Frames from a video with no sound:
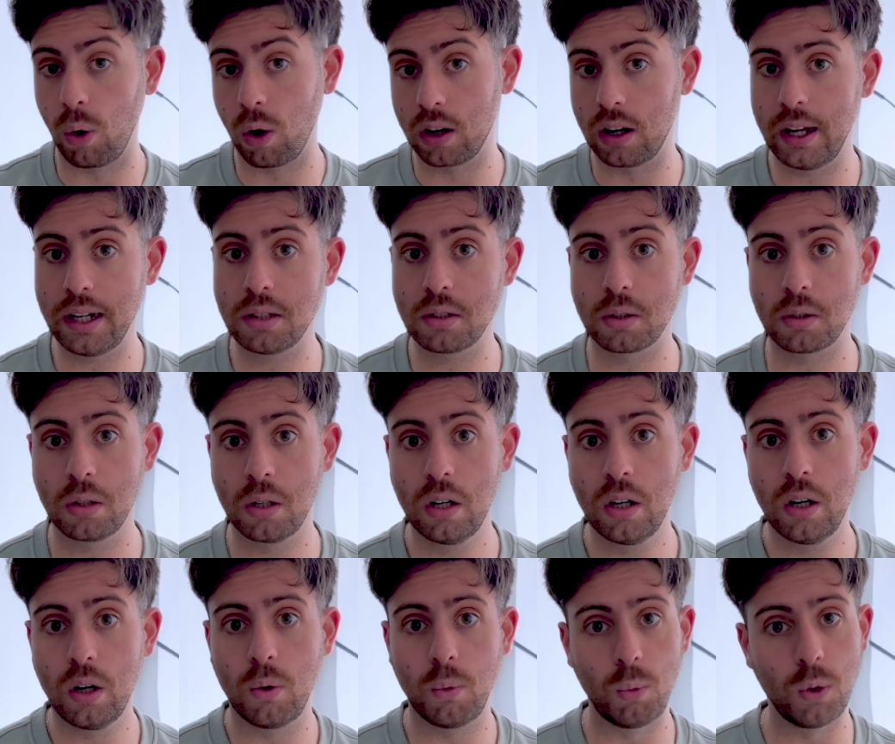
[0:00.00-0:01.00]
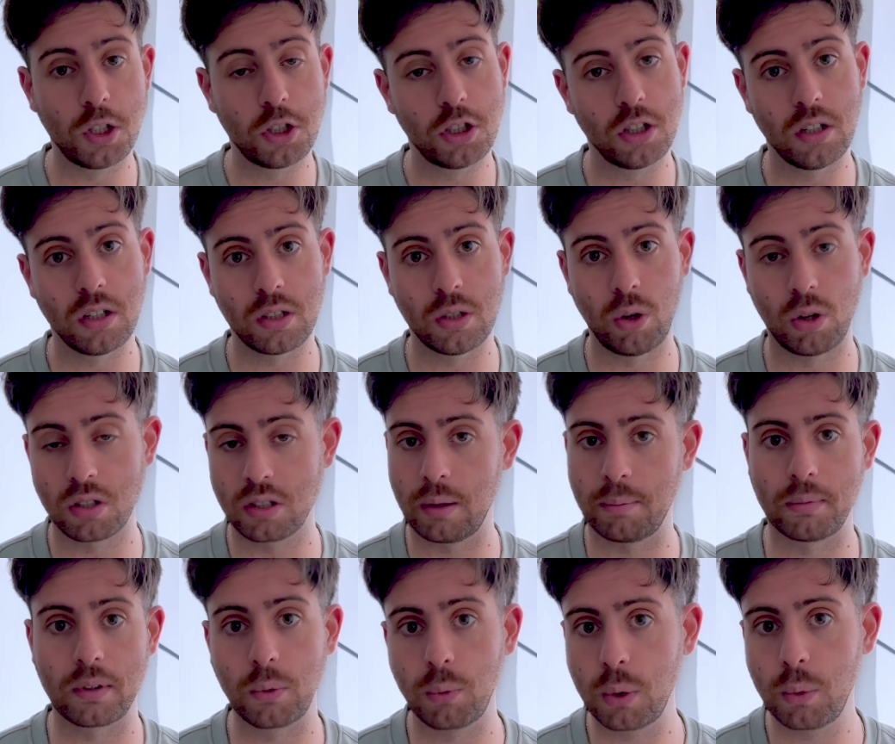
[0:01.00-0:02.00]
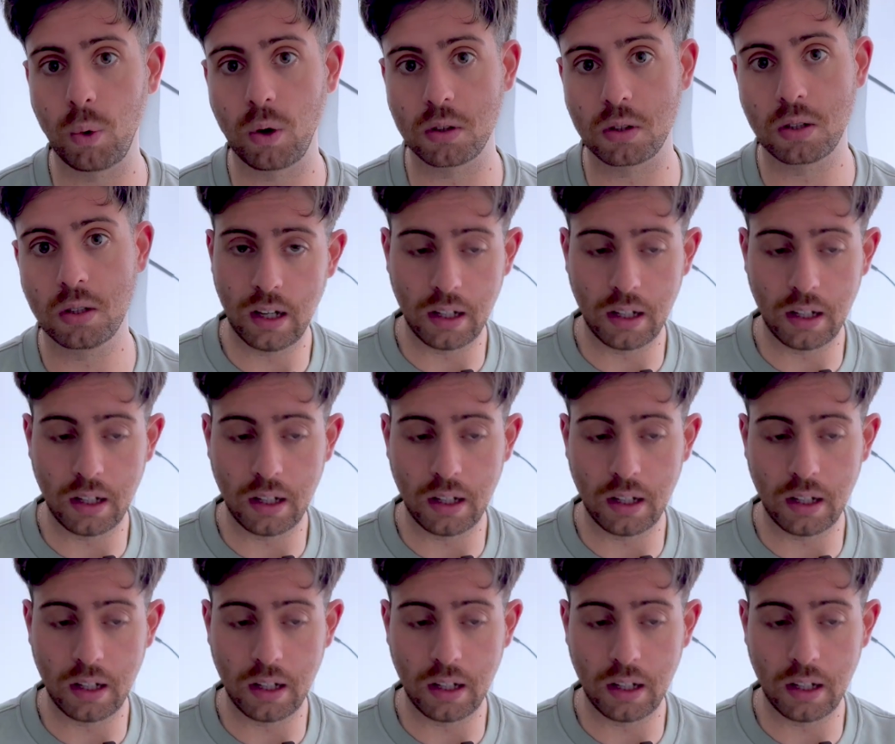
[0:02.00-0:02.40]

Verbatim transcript: on later, which is not something we want.